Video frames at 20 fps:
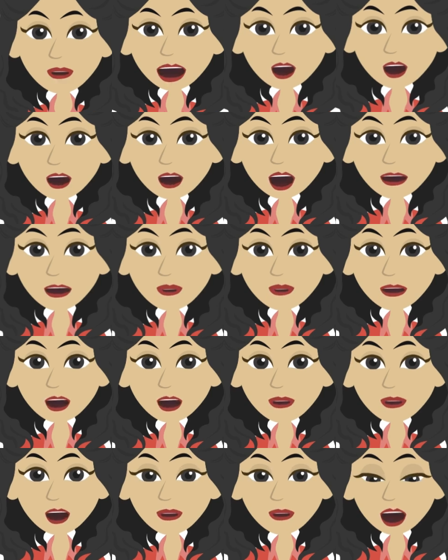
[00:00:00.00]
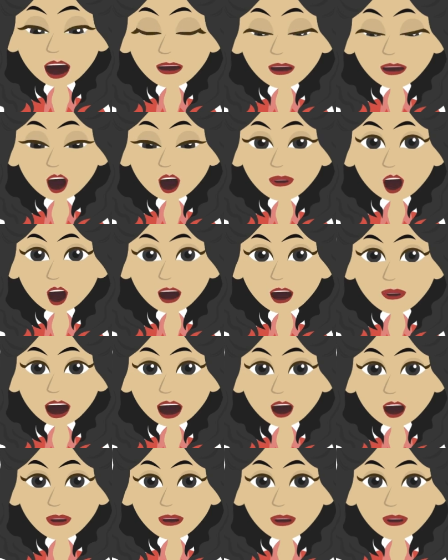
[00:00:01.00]
I would like for each of you to become Bay
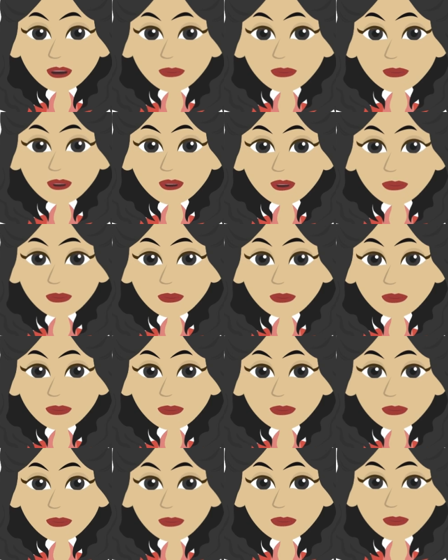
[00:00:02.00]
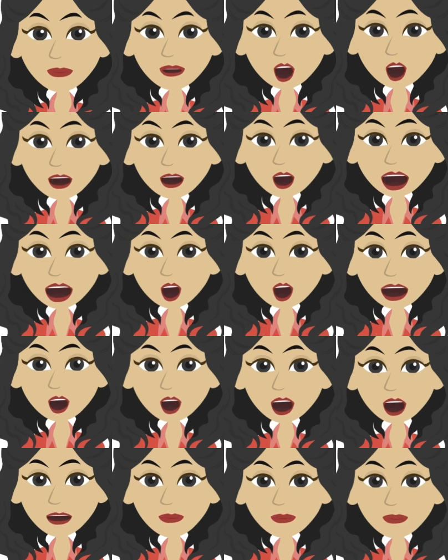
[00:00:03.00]
Buddies. As Bay
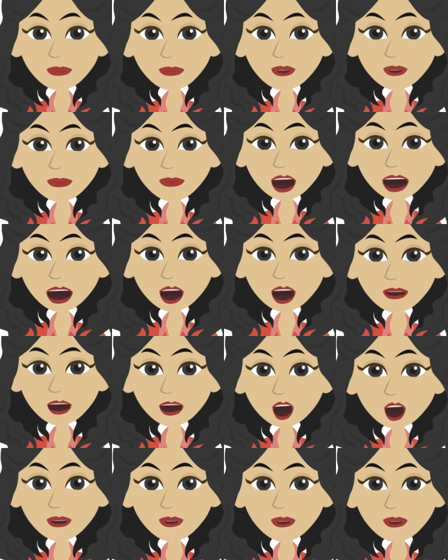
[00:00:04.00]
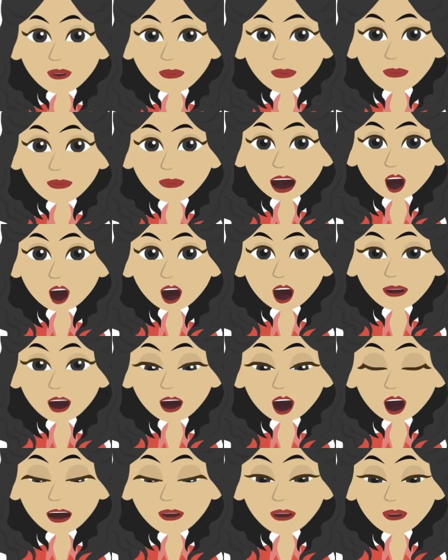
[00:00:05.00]
Buddies, you would help Gary the
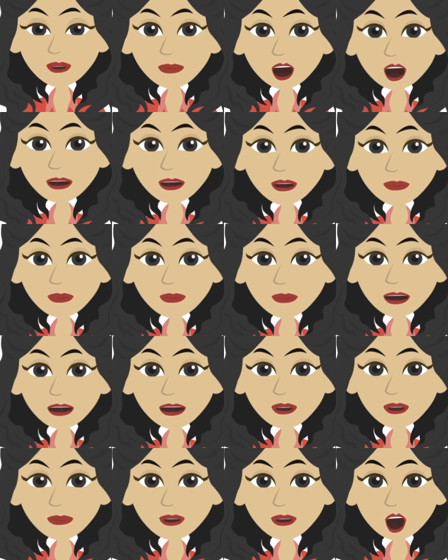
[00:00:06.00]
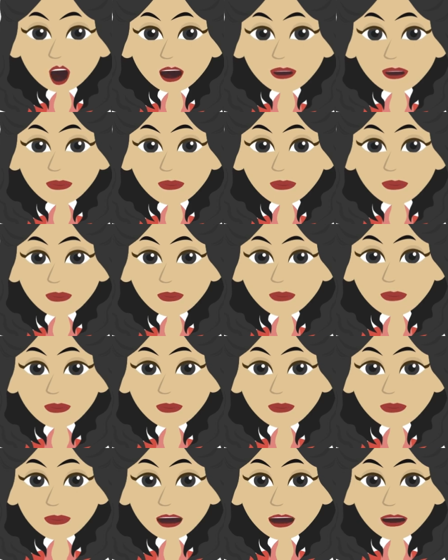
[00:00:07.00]
gopher tortoise and his friends
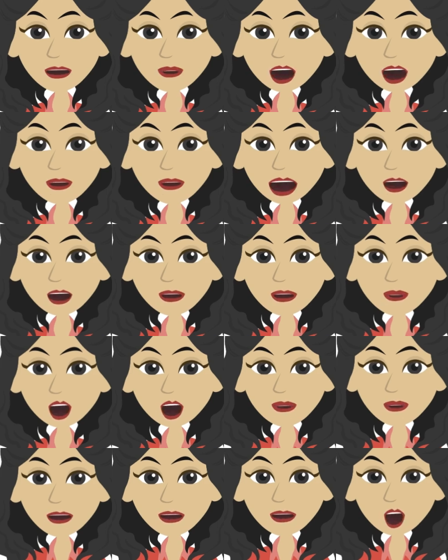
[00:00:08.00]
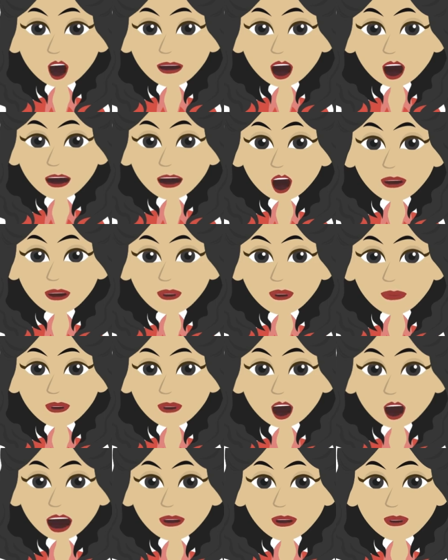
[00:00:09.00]
by keeping the places where they live
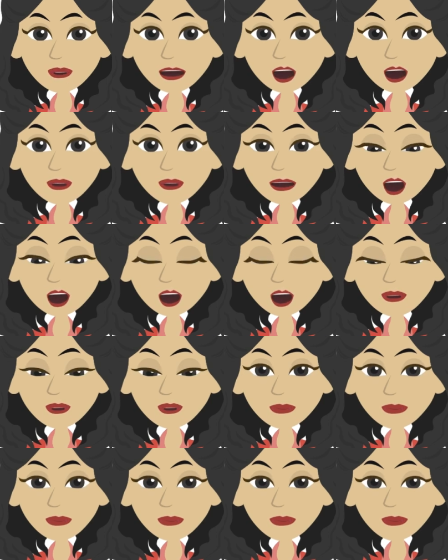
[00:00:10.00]
safe and clean.